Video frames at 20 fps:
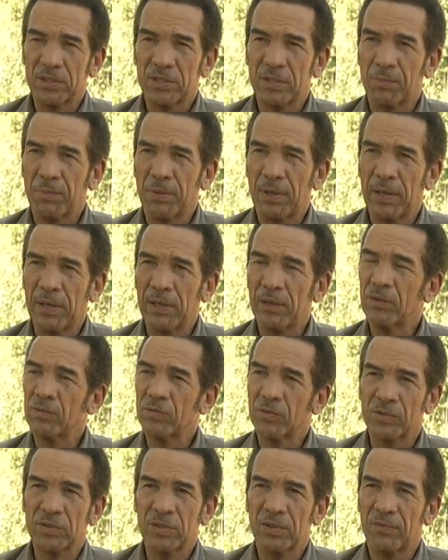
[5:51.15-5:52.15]
supply is
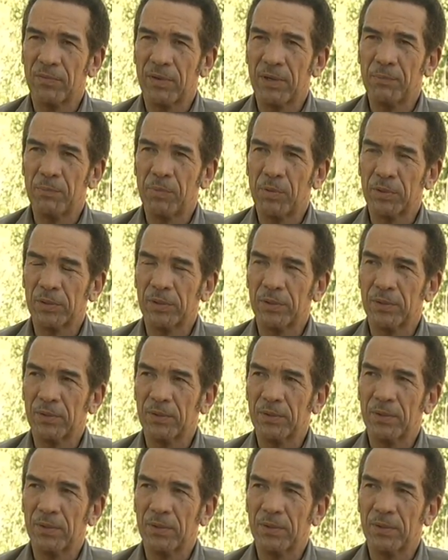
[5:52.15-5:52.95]
also very important.